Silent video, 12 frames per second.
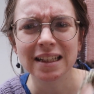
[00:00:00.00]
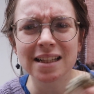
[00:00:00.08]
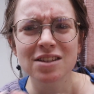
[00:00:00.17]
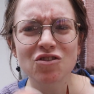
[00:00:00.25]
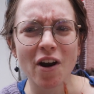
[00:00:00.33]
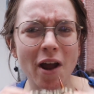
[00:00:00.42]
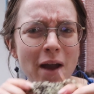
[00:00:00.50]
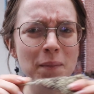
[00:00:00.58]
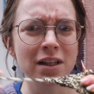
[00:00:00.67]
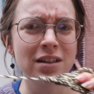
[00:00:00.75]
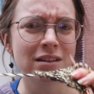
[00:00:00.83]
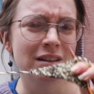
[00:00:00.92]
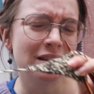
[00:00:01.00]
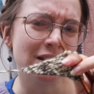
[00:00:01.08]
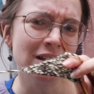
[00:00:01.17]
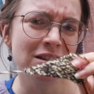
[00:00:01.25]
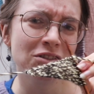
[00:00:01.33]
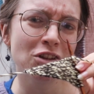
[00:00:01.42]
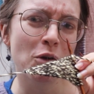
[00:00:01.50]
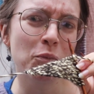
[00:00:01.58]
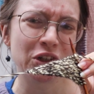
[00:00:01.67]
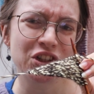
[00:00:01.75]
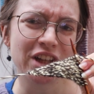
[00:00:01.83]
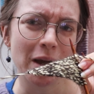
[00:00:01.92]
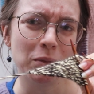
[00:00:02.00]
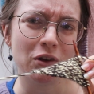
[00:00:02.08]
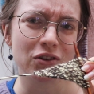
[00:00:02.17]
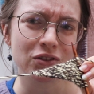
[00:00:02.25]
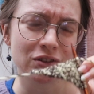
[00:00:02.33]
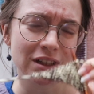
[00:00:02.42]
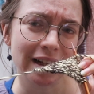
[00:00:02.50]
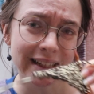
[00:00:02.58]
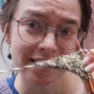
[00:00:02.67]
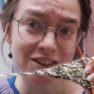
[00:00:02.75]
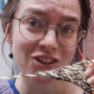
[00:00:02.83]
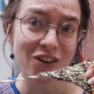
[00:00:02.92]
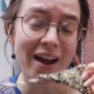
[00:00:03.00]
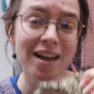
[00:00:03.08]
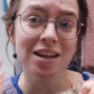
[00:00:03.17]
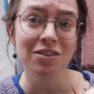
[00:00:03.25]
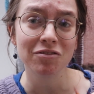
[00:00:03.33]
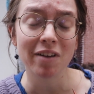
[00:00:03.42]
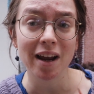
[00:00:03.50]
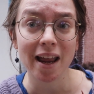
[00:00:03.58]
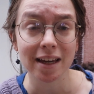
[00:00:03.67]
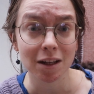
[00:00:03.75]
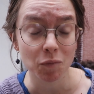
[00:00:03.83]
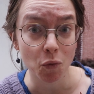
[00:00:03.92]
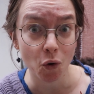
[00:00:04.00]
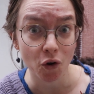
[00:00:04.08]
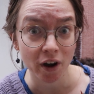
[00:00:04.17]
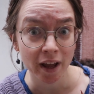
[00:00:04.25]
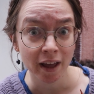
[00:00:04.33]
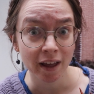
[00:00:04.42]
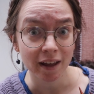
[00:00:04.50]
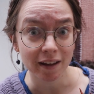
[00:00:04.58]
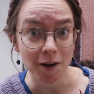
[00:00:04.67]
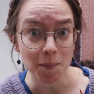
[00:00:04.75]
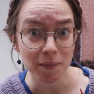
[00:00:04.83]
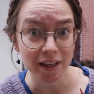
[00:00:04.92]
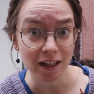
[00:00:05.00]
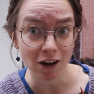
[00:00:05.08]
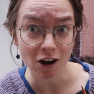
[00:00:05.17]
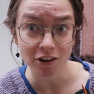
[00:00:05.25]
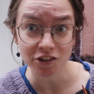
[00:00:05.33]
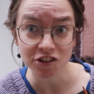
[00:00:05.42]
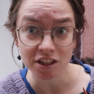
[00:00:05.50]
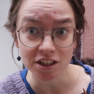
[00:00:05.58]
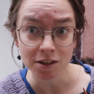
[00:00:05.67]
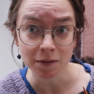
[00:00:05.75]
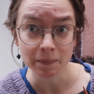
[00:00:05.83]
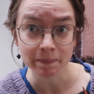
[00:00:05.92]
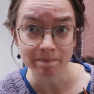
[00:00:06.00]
Let's try. I mean, this is not much time lost. Let's try if I like it more in garter stitch.